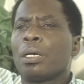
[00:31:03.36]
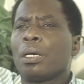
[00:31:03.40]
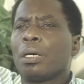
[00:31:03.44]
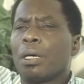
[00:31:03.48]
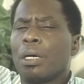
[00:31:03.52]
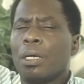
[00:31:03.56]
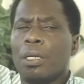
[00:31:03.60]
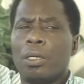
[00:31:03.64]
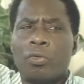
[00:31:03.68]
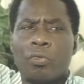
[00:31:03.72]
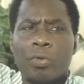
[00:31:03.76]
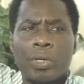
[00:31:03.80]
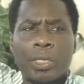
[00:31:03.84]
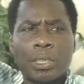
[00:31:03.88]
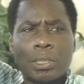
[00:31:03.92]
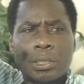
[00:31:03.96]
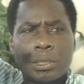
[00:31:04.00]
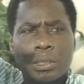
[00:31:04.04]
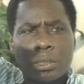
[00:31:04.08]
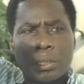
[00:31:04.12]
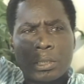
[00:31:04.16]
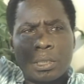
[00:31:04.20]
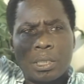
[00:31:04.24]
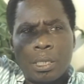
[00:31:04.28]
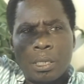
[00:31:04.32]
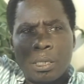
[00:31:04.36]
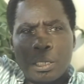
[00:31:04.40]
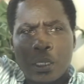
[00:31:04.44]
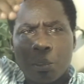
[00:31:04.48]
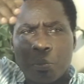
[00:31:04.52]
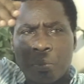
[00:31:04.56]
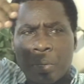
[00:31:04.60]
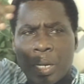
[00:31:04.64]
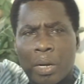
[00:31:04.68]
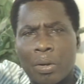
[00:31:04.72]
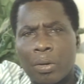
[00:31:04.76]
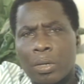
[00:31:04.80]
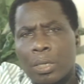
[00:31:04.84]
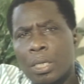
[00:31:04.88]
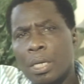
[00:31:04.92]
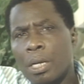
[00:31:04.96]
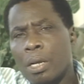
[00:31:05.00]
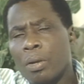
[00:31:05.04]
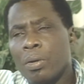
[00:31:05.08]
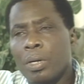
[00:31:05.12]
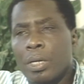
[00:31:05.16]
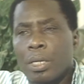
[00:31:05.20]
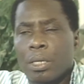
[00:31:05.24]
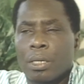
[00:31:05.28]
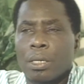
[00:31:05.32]
address in
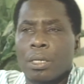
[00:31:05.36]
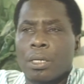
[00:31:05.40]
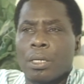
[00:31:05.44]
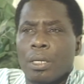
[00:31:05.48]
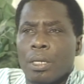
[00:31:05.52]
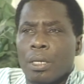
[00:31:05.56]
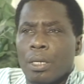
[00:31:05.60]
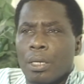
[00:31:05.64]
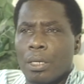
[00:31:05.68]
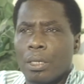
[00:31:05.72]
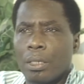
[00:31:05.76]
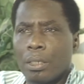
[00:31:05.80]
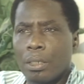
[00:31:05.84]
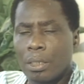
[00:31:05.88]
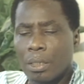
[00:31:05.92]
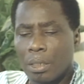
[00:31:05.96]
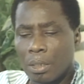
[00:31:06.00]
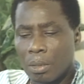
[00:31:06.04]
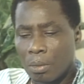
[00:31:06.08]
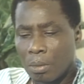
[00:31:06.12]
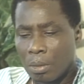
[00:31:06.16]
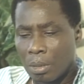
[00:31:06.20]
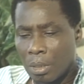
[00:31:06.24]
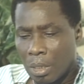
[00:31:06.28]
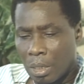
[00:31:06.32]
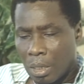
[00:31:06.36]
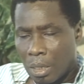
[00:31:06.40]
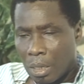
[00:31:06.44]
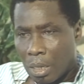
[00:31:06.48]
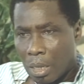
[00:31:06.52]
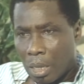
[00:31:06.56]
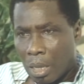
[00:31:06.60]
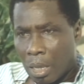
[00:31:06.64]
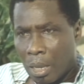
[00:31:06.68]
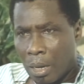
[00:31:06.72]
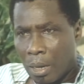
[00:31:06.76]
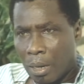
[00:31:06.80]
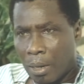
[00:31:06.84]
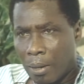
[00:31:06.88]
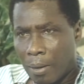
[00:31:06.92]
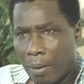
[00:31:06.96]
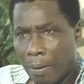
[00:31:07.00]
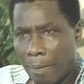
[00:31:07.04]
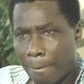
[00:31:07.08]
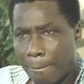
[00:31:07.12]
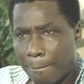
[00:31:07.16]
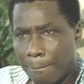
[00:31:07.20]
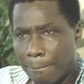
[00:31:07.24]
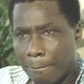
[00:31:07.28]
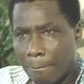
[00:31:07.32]
Barataria.
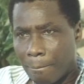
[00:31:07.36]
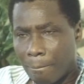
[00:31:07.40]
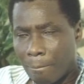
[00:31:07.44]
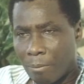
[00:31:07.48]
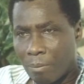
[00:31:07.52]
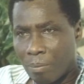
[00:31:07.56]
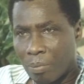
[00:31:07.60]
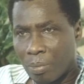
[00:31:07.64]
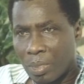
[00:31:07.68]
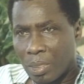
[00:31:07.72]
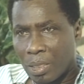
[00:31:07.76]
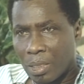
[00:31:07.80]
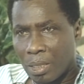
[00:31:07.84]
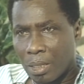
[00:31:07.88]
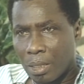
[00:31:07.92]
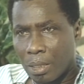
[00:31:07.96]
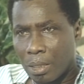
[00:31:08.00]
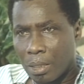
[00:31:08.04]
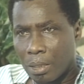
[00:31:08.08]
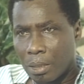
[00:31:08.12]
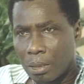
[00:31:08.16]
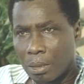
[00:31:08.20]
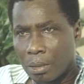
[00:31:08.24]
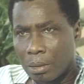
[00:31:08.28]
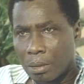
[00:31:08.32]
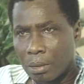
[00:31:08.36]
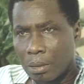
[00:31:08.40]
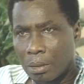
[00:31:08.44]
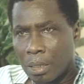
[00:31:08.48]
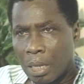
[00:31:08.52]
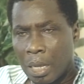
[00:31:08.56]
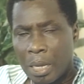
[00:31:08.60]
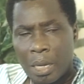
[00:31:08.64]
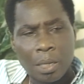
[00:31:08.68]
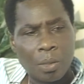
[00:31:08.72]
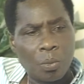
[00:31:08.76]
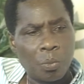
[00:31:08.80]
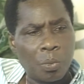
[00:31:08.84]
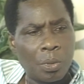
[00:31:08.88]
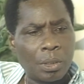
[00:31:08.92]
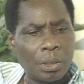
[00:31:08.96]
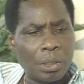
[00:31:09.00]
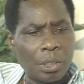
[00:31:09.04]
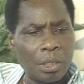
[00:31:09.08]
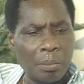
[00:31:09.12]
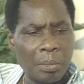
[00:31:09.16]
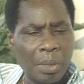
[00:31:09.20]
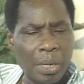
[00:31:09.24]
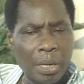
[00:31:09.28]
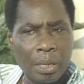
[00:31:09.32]
And I had worked
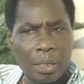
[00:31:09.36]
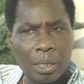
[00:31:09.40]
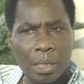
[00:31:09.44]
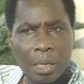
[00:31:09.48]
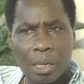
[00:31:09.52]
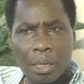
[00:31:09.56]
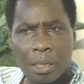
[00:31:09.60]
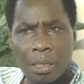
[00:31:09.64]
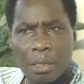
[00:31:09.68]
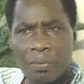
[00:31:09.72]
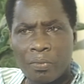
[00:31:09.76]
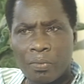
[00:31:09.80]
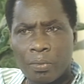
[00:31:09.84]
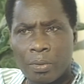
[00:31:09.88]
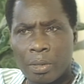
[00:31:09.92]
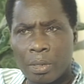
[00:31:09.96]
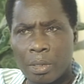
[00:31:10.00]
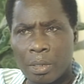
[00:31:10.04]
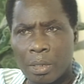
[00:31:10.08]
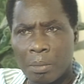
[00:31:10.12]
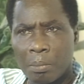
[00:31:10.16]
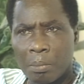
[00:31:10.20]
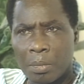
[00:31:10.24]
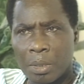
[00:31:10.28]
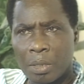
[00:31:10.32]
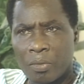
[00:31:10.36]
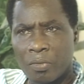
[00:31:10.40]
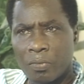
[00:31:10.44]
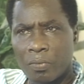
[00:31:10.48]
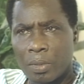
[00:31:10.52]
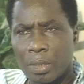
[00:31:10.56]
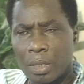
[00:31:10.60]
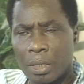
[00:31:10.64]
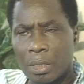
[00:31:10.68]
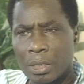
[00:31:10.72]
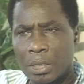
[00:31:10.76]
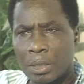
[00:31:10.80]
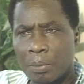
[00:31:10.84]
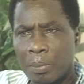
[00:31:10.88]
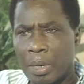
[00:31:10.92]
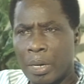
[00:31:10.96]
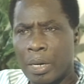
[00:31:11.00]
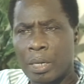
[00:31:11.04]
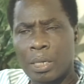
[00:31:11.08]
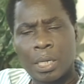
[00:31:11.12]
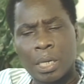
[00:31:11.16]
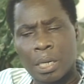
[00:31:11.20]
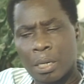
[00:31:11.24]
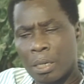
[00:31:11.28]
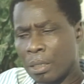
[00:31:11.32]
in Barataria for a number of years.
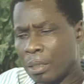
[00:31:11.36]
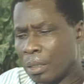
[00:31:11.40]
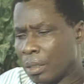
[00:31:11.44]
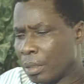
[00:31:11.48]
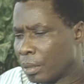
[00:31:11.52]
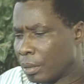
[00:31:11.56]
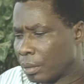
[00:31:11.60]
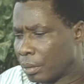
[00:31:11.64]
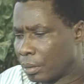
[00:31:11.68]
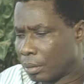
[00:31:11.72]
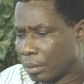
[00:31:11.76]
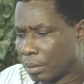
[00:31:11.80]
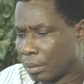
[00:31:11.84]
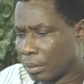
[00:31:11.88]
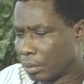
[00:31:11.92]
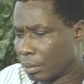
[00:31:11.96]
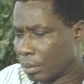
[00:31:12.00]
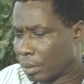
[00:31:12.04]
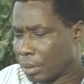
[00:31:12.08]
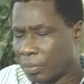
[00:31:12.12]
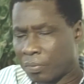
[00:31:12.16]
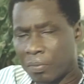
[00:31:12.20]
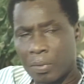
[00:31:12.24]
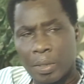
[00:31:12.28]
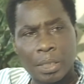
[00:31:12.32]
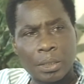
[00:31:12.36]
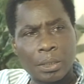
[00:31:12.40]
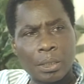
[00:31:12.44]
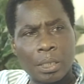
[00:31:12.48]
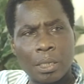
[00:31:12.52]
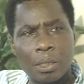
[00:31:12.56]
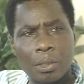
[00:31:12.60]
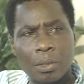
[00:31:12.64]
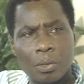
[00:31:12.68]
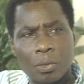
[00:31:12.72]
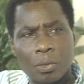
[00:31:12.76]
Barataria, as far as I